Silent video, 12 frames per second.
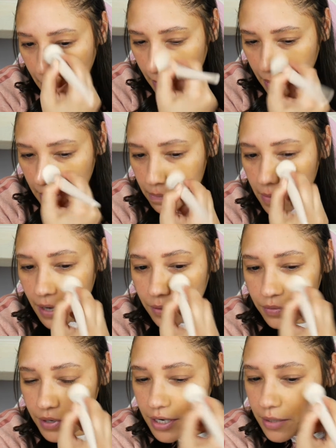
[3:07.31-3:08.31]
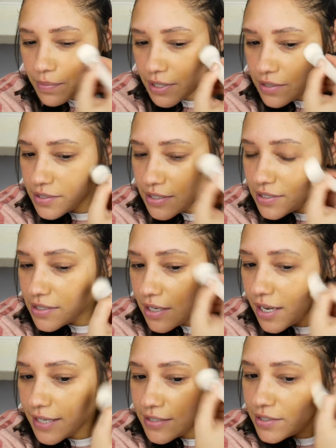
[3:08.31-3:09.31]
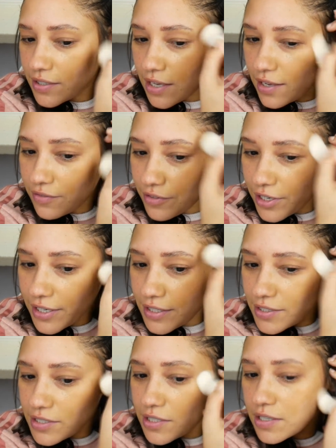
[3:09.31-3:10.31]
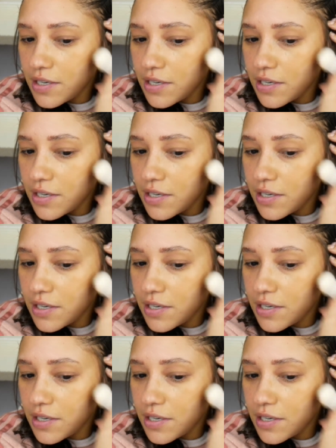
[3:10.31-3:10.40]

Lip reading: It might work because it's lighter coverage,